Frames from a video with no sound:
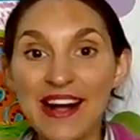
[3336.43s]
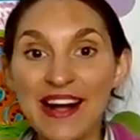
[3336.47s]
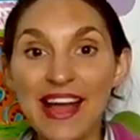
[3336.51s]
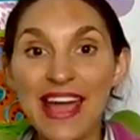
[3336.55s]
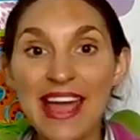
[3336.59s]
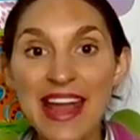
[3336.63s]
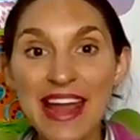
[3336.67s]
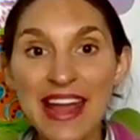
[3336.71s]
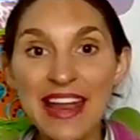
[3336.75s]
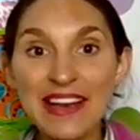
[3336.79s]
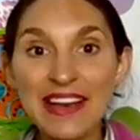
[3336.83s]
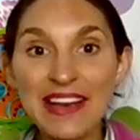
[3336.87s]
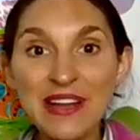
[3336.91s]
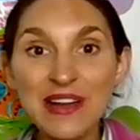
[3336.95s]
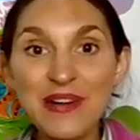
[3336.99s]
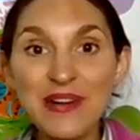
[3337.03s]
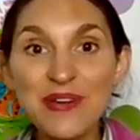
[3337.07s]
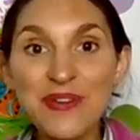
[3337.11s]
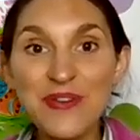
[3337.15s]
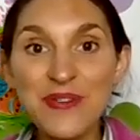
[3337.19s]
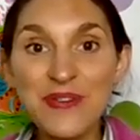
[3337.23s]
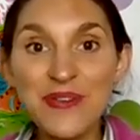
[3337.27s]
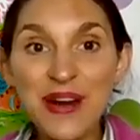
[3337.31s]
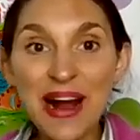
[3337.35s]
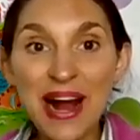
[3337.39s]

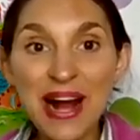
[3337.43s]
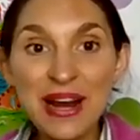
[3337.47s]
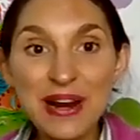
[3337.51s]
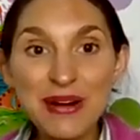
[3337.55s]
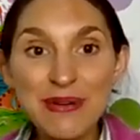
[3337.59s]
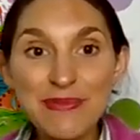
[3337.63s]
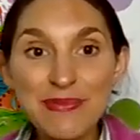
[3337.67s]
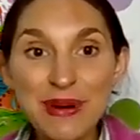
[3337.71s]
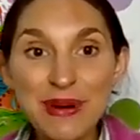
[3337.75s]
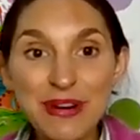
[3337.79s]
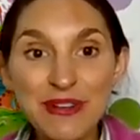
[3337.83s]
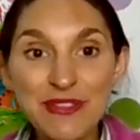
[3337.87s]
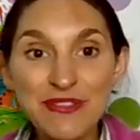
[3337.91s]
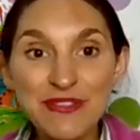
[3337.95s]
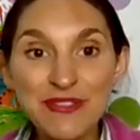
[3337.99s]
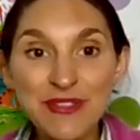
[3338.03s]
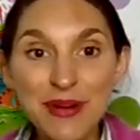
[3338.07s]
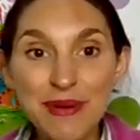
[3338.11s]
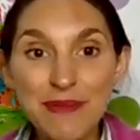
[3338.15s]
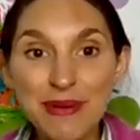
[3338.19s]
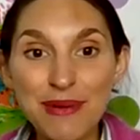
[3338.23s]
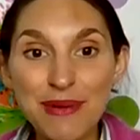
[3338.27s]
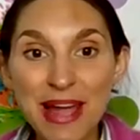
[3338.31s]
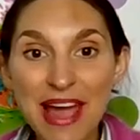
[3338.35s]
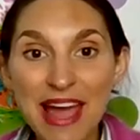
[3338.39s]
Incredible
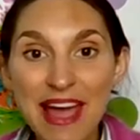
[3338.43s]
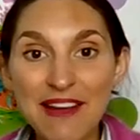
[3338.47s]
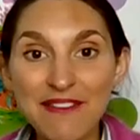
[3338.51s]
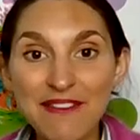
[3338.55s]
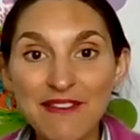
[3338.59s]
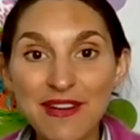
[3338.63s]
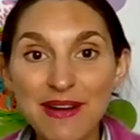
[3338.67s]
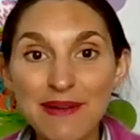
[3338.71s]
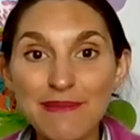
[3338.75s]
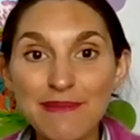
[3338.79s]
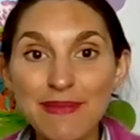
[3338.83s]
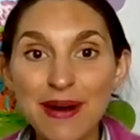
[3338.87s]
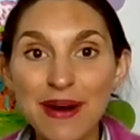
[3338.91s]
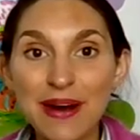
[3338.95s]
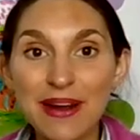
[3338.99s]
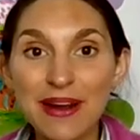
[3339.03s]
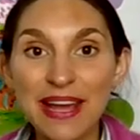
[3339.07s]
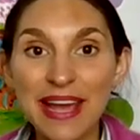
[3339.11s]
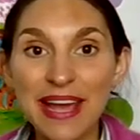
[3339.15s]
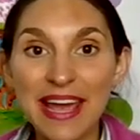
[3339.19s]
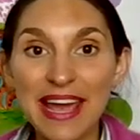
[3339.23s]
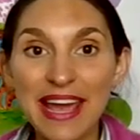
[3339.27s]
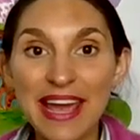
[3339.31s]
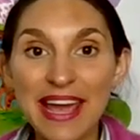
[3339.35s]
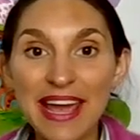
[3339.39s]
from
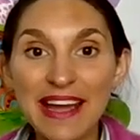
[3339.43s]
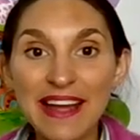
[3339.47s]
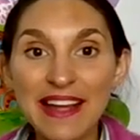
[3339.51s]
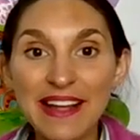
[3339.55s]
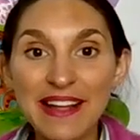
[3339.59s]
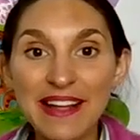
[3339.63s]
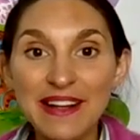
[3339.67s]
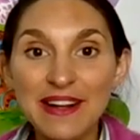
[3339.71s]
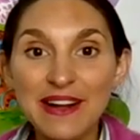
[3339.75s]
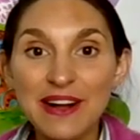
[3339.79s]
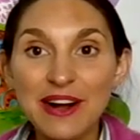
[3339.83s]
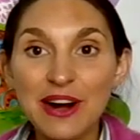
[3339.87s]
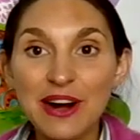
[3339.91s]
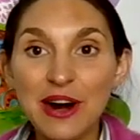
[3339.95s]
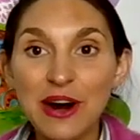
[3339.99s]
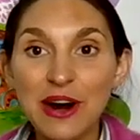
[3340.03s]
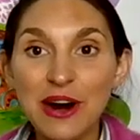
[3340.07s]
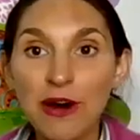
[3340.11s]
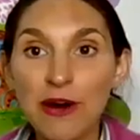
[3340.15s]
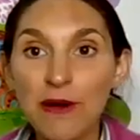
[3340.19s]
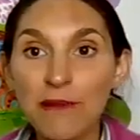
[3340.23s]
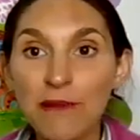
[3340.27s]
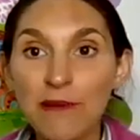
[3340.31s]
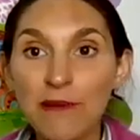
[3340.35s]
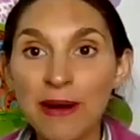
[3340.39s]
everybody.
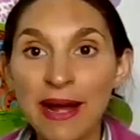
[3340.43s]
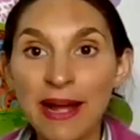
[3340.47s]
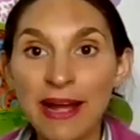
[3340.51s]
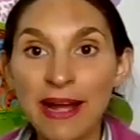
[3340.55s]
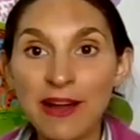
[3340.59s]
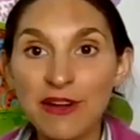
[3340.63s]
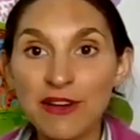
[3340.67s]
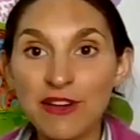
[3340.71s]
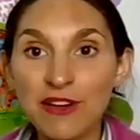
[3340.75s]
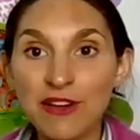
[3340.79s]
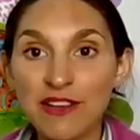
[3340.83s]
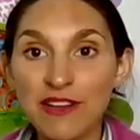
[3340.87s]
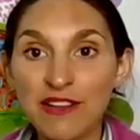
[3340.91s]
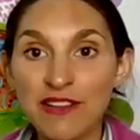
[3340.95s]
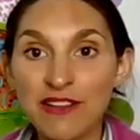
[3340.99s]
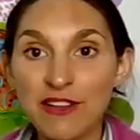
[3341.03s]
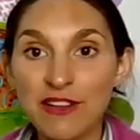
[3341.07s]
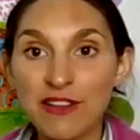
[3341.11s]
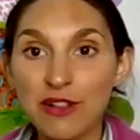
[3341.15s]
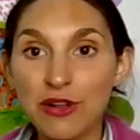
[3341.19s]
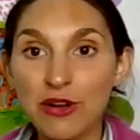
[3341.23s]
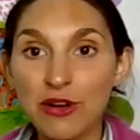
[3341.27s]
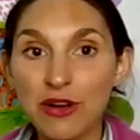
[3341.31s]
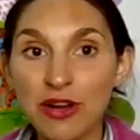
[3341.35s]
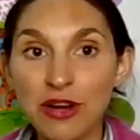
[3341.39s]
Oh my goodness,
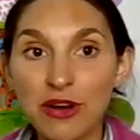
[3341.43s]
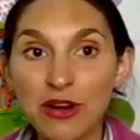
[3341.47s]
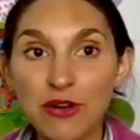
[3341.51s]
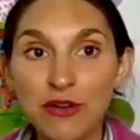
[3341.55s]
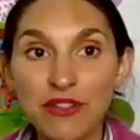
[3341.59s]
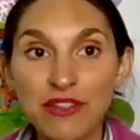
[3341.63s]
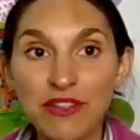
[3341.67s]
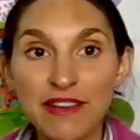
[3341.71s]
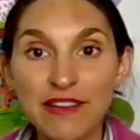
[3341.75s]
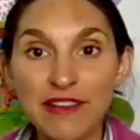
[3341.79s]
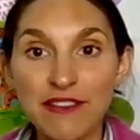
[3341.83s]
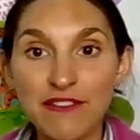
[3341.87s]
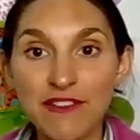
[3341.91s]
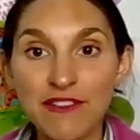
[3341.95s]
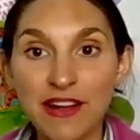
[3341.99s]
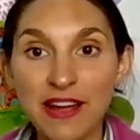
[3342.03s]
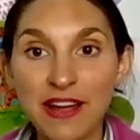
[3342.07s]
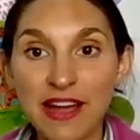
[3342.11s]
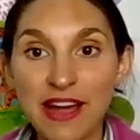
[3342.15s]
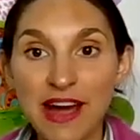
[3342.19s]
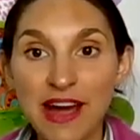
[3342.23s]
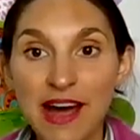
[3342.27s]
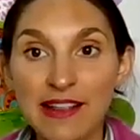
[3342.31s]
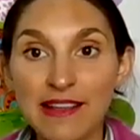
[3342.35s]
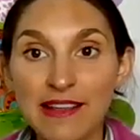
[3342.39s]
look at all the different
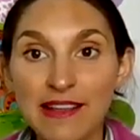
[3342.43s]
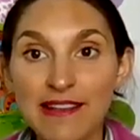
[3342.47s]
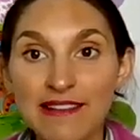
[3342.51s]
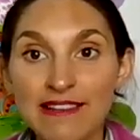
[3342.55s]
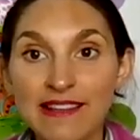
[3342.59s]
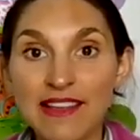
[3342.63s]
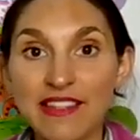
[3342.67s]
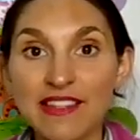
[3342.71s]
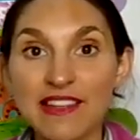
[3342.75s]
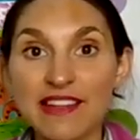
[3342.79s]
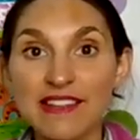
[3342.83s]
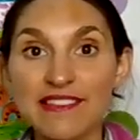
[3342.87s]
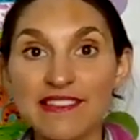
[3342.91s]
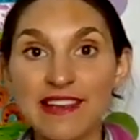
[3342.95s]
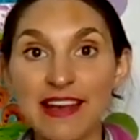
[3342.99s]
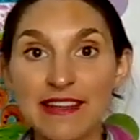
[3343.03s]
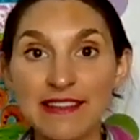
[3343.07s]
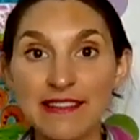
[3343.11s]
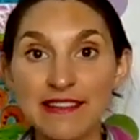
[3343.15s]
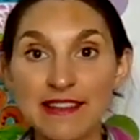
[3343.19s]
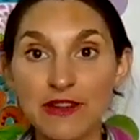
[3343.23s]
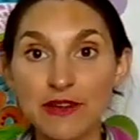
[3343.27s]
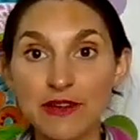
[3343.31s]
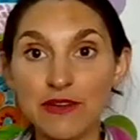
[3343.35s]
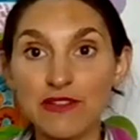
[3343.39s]
colors, and the
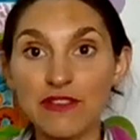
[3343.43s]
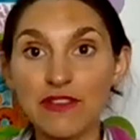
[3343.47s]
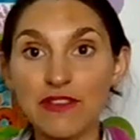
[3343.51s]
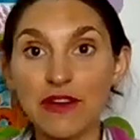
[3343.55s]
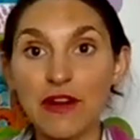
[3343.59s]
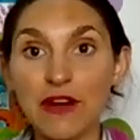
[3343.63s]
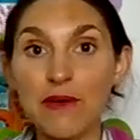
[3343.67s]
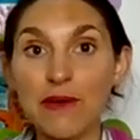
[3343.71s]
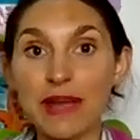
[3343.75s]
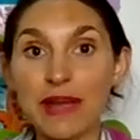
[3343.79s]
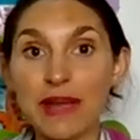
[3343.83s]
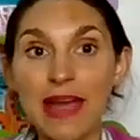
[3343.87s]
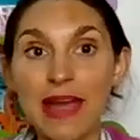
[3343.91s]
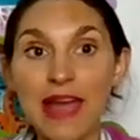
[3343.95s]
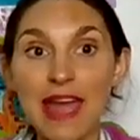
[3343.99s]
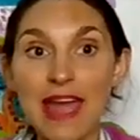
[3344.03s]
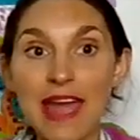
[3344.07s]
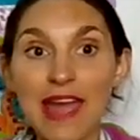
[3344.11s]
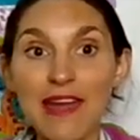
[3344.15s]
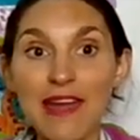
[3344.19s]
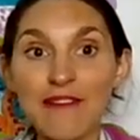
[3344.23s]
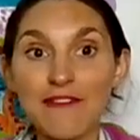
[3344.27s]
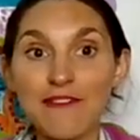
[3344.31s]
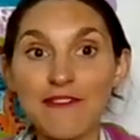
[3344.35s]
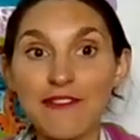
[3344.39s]
tentacles are going
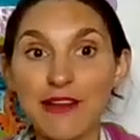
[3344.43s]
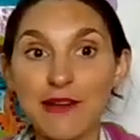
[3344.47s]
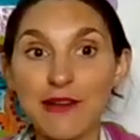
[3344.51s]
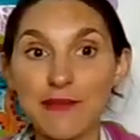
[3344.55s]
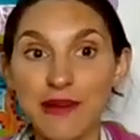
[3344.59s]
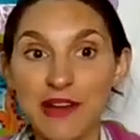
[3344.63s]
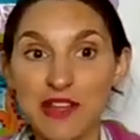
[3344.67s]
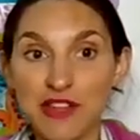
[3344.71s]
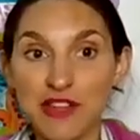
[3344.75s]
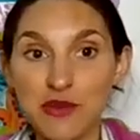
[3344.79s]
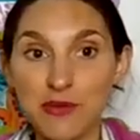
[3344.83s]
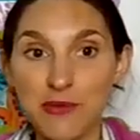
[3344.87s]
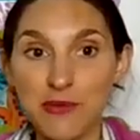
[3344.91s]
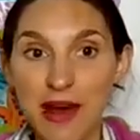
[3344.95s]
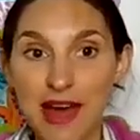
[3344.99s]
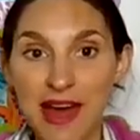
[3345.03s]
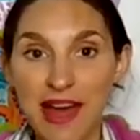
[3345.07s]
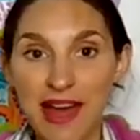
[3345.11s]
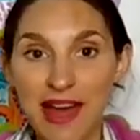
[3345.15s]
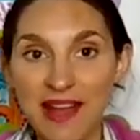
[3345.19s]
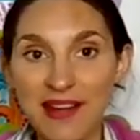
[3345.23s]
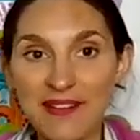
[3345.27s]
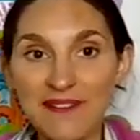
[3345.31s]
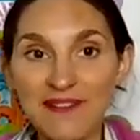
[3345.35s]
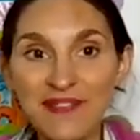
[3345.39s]
every which
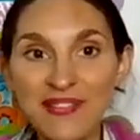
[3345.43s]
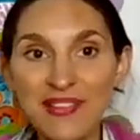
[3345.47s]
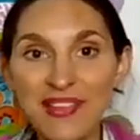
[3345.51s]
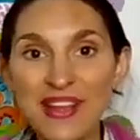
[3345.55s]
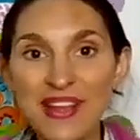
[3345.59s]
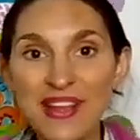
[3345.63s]
way.